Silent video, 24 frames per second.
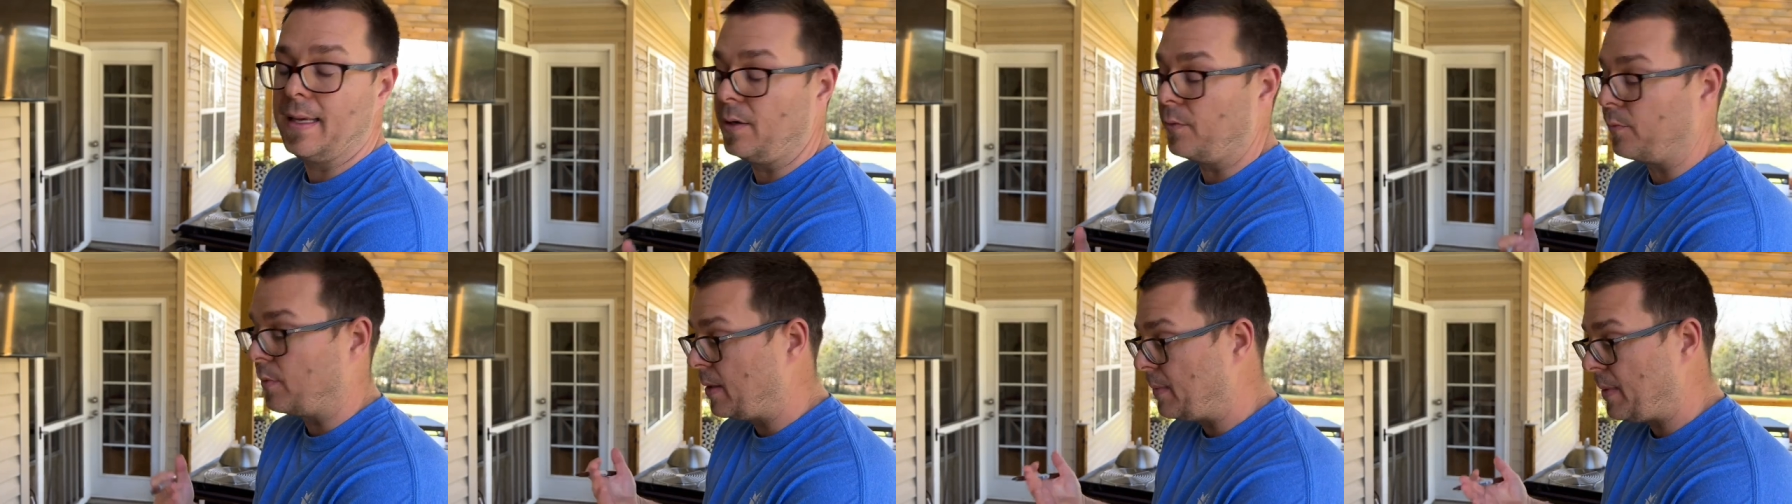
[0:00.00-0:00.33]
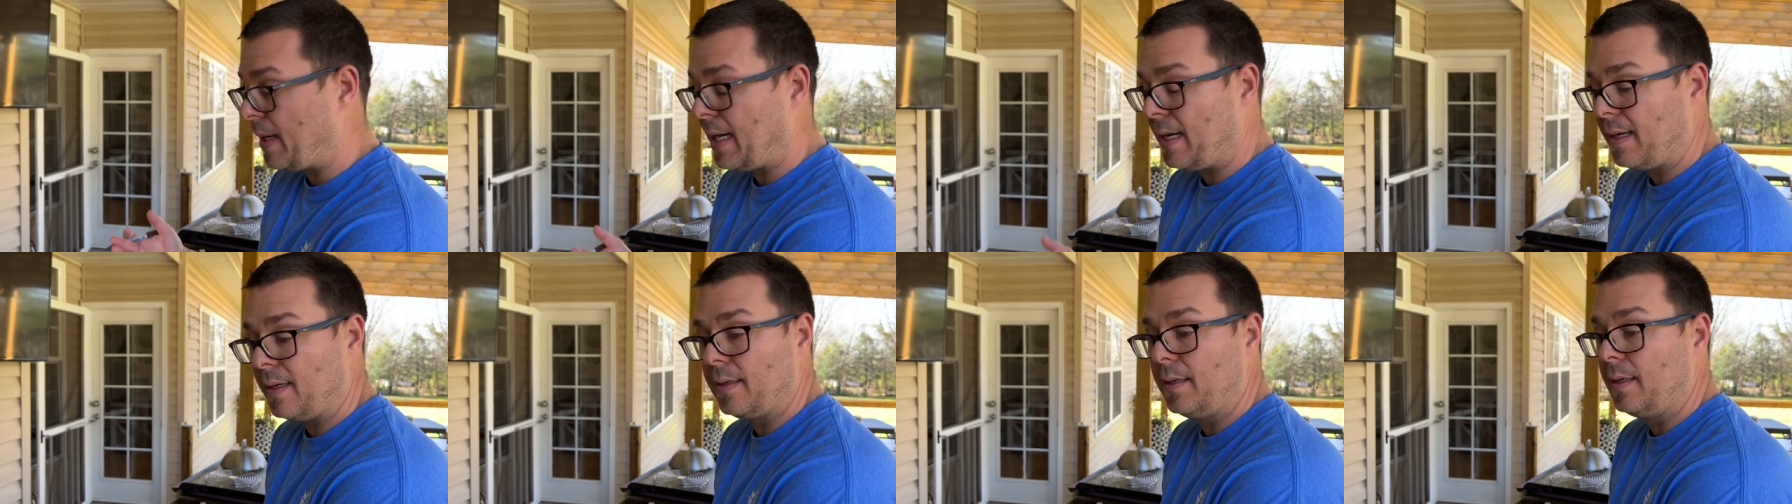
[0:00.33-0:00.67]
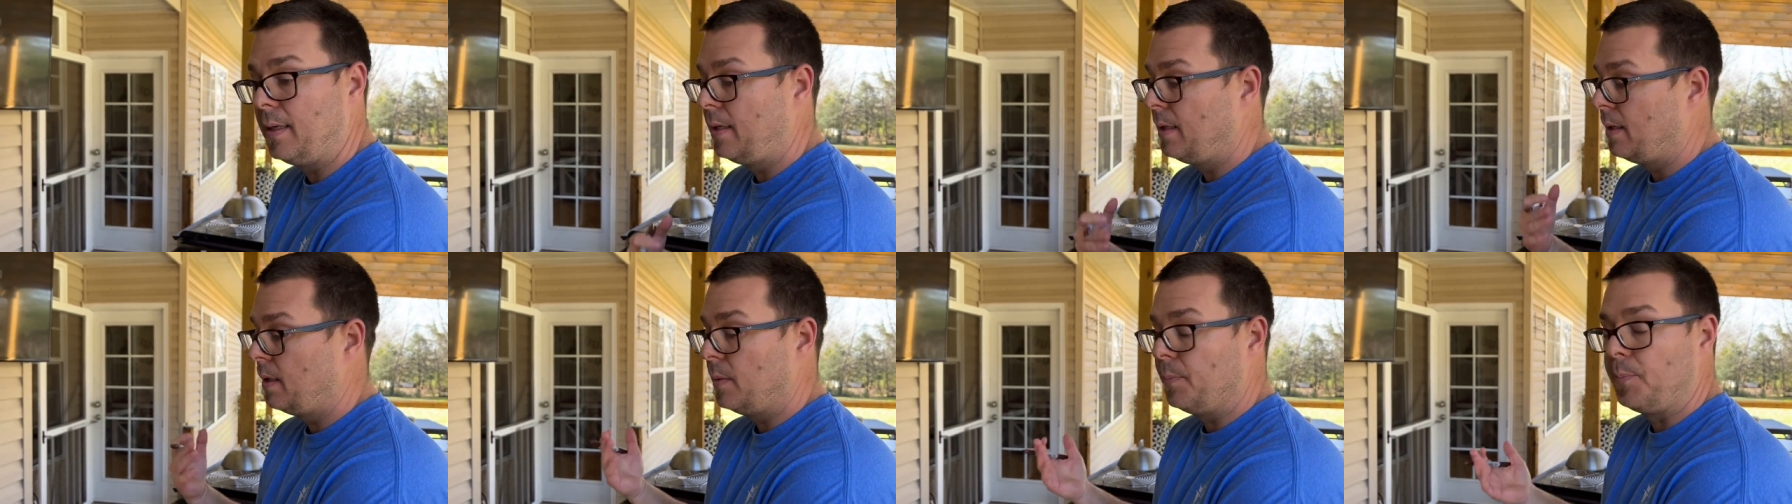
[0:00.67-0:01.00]
ribeye,
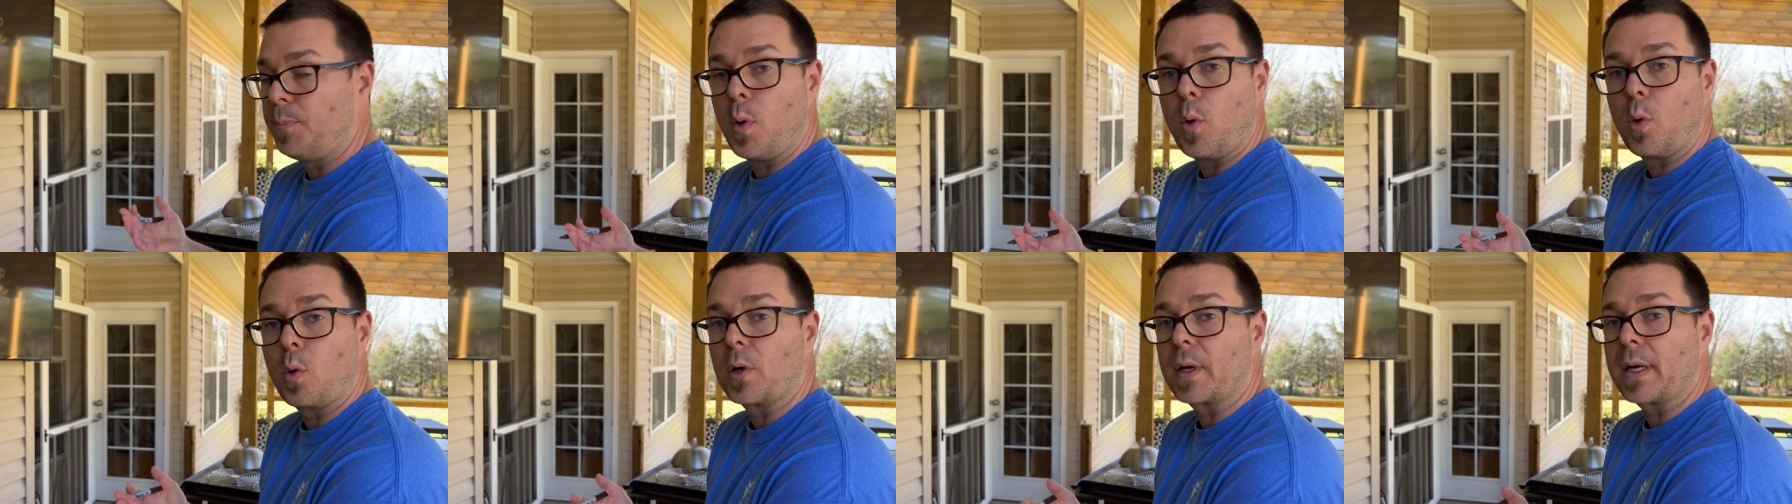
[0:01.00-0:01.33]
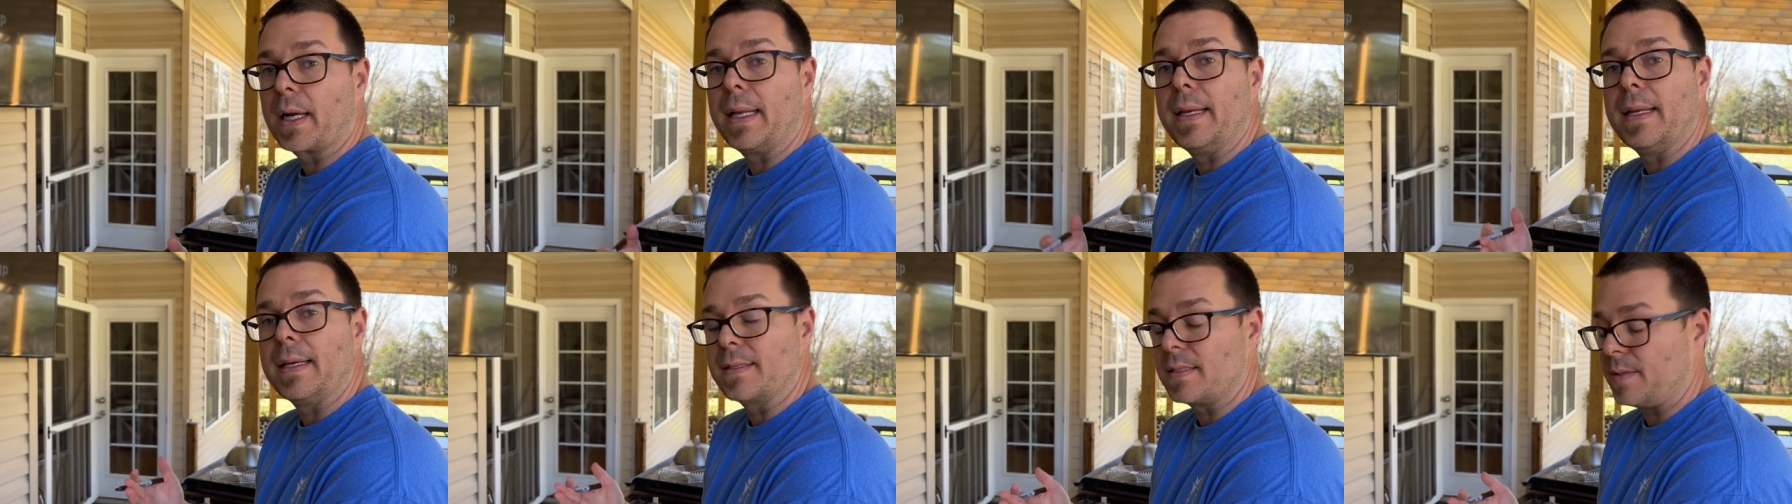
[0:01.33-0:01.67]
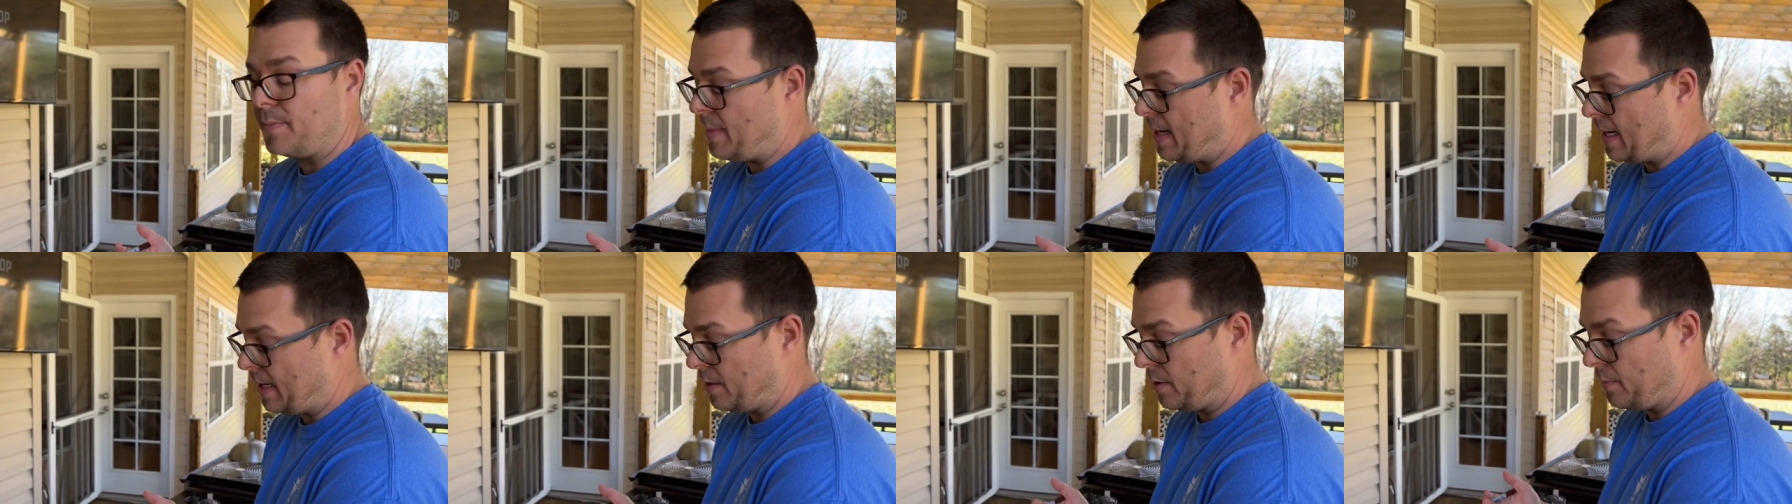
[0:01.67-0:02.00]
pork, it doesn't
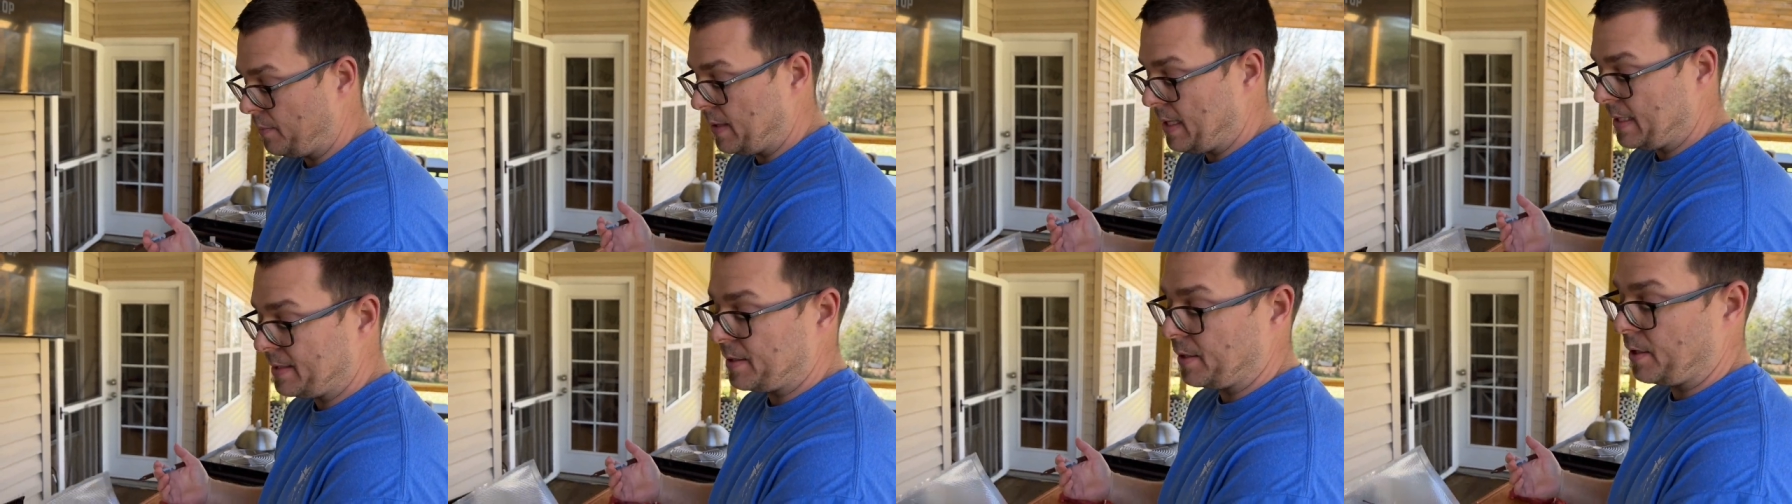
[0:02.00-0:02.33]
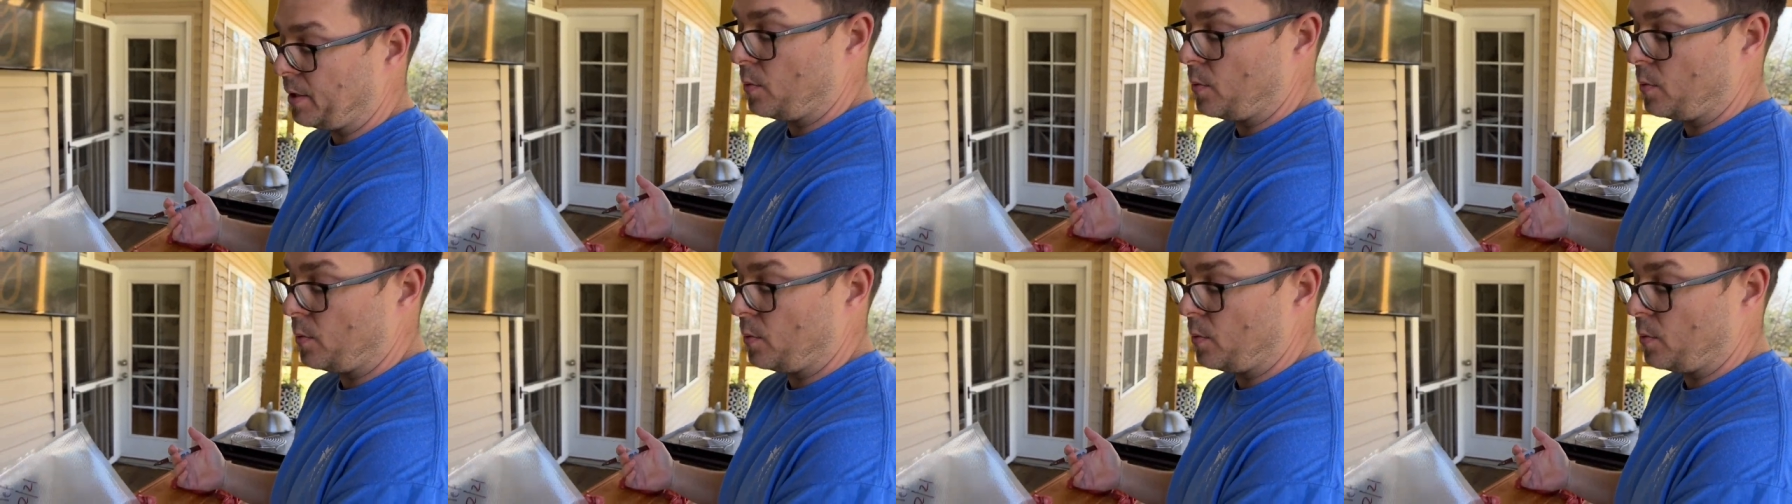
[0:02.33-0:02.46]
matter. But that's a good